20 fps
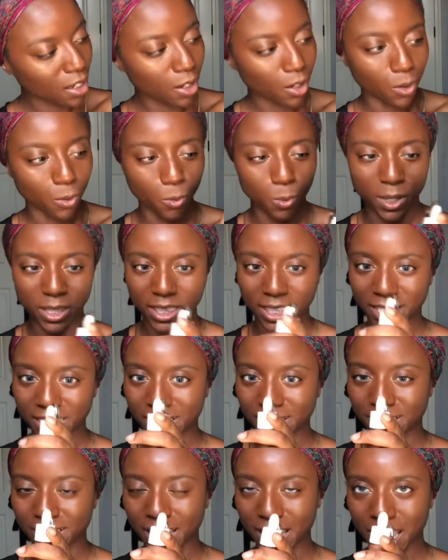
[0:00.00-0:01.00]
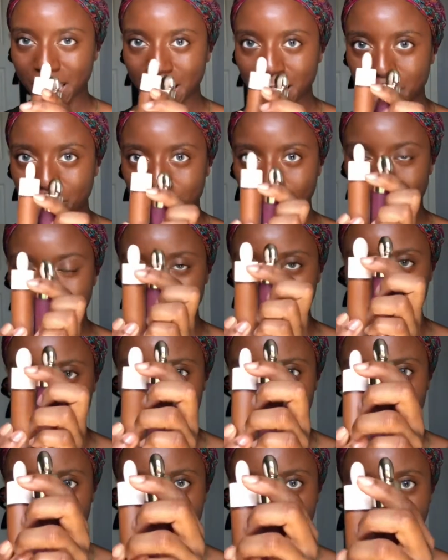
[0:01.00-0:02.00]
with the same
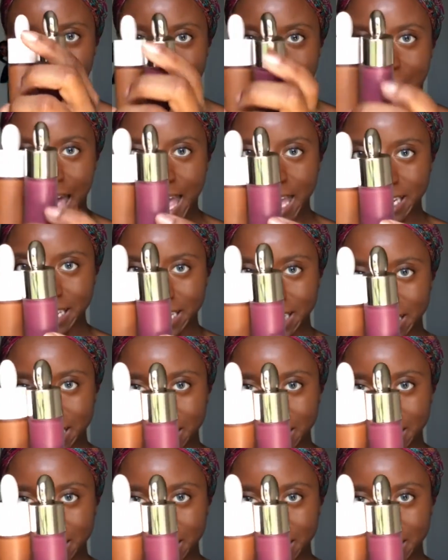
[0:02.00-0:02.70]
flat